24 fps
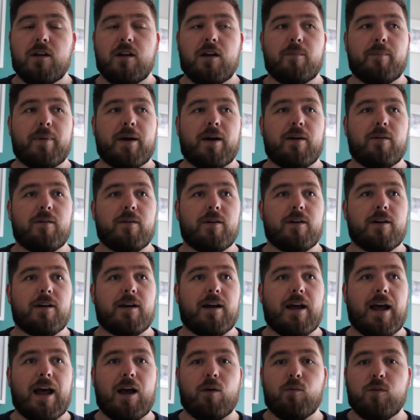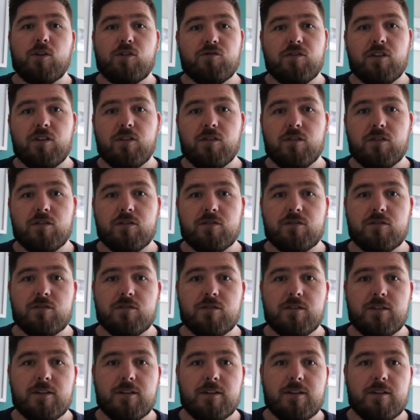about how we treat
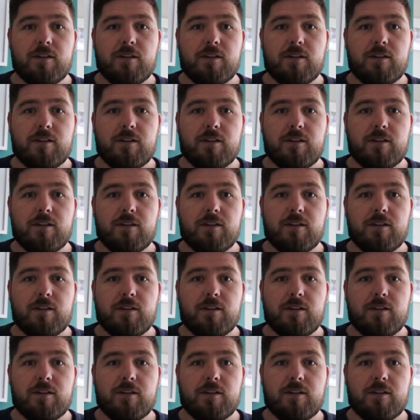others.